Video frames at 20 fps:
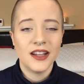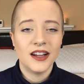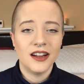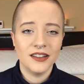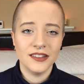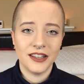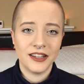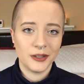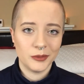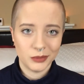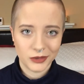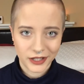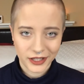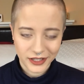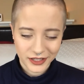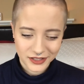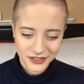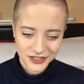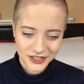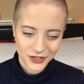a lot of
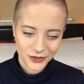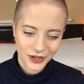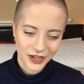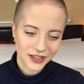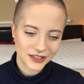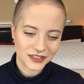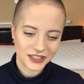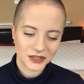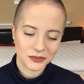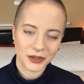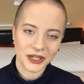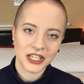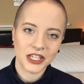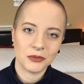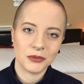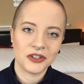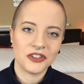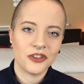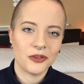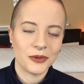blood, and so I had to get my
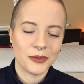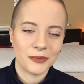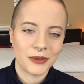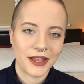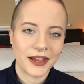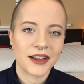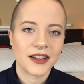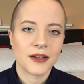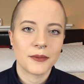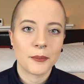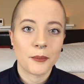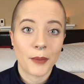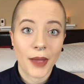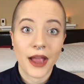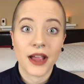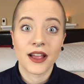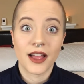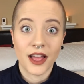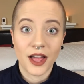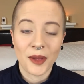hemoglobin
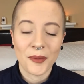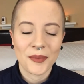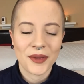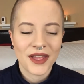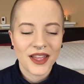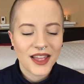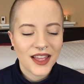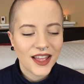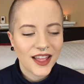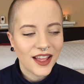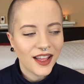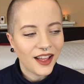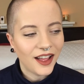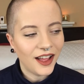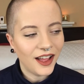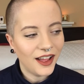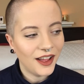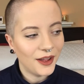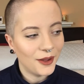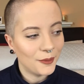back up.
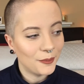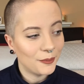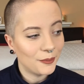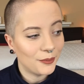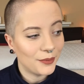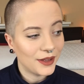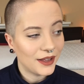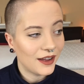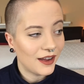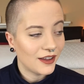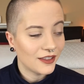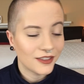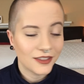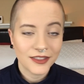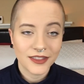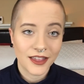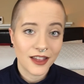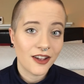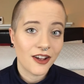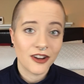But other
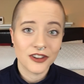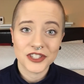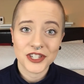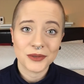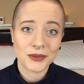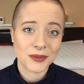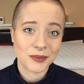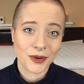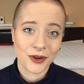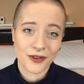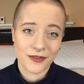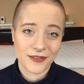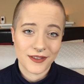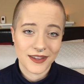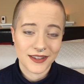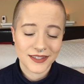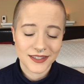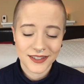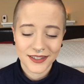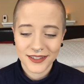than that, RJ was
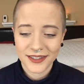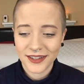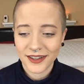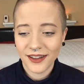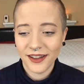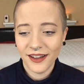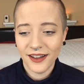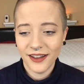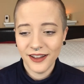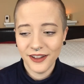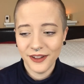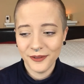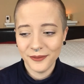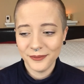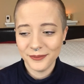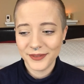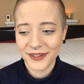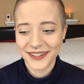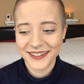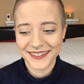perfect.
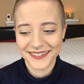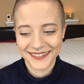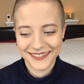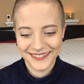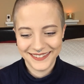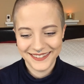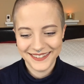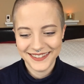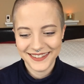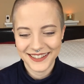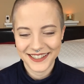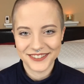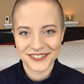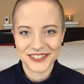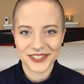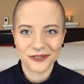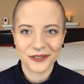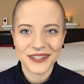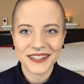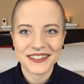Um, he
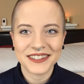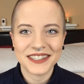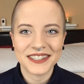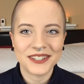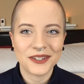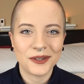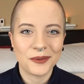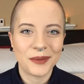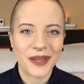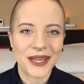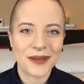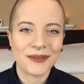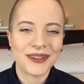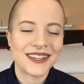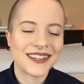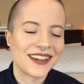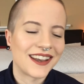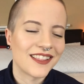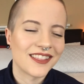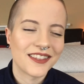was a wrinkly little
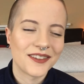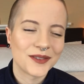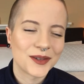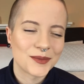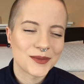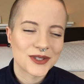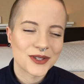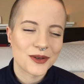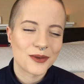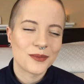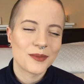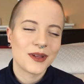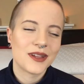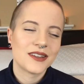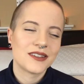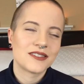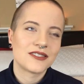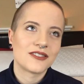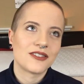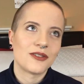baby, and I loved him so
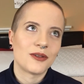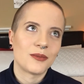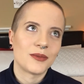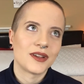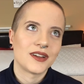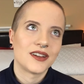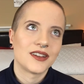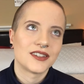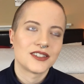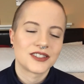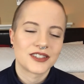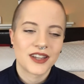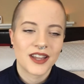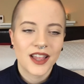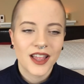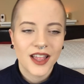much. Oh my gosh.